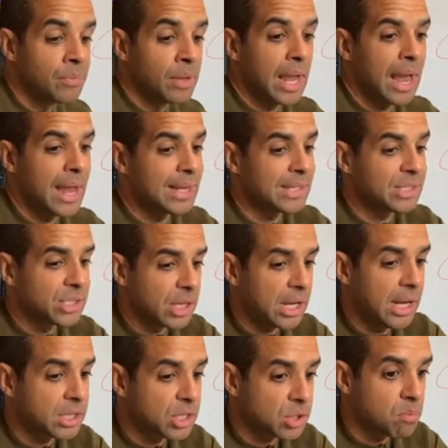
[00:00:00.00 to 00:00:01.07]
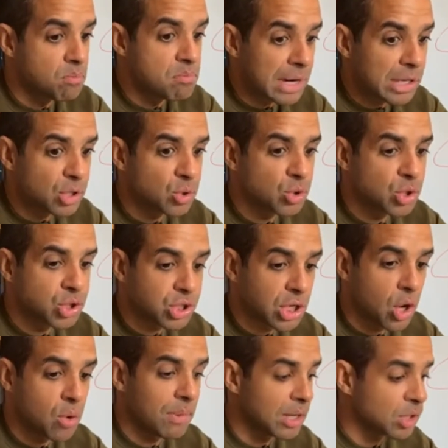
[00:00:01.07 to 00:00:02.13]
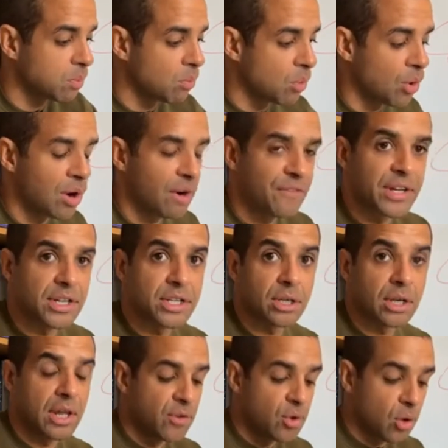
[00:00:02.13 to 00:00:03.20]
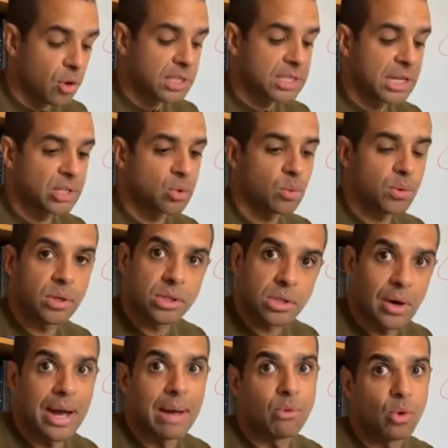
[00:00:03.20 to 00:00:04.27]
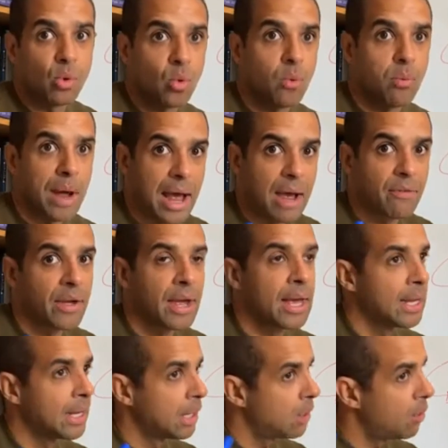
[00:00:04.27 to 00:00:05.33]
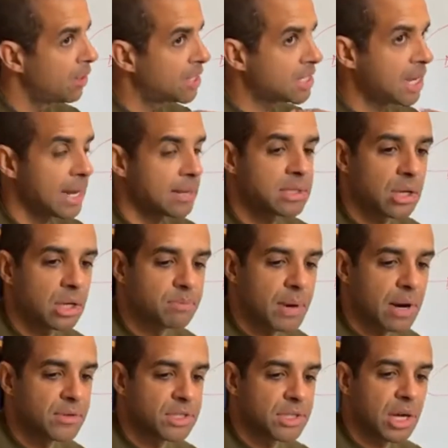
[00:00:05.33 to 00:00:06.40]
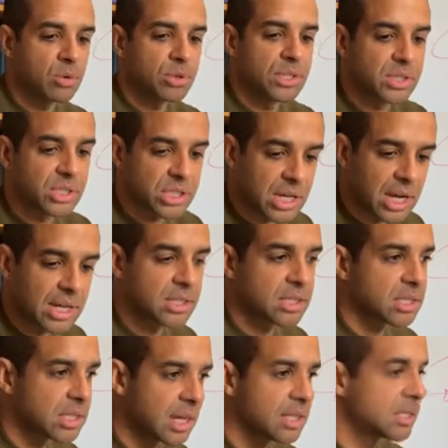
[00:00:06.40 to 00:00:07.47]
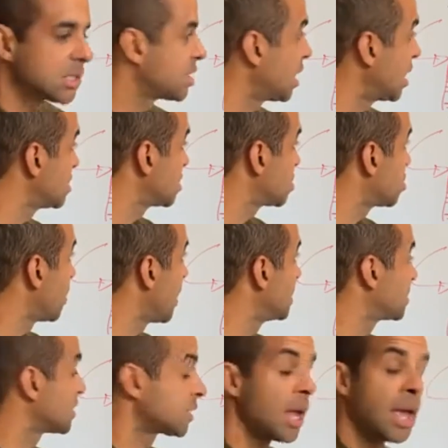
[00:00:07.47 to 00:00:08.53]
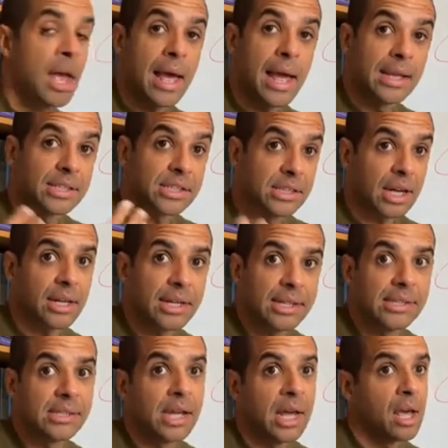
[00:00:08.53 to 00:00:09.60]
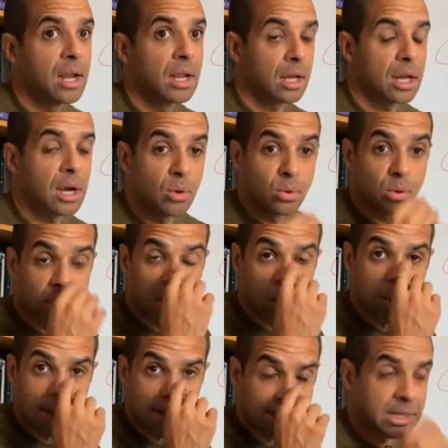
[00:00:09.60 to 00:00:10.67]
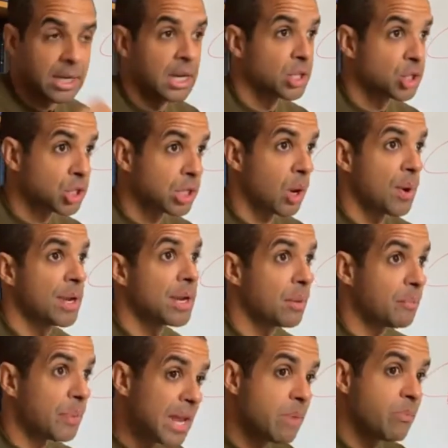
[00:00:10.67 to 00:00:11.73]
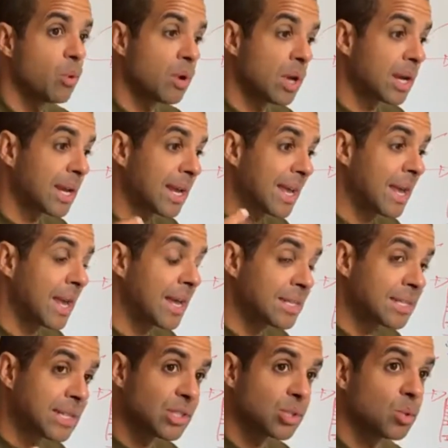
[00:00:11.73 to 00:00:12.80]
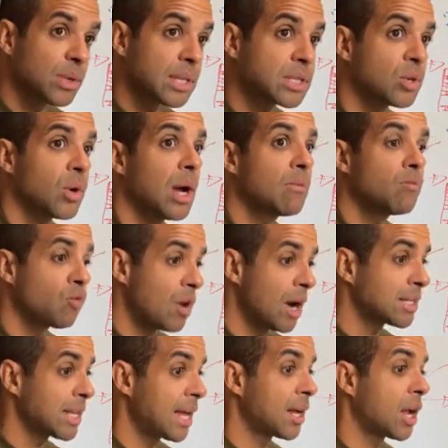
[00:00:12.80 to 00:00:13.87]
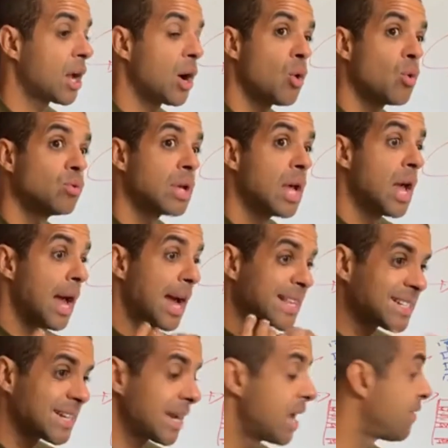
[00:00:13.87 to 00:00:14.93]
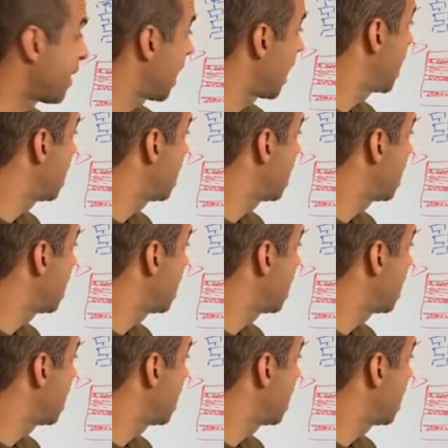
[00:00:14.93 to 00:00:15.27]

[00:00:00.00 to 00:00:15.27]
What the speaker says: it just makes you so much more efficient. If you're intentional with your time, you will have 10 times better results. There's tons of science and studies that go with this, showing that people that get intentional with their time, write down goals, achieve a hell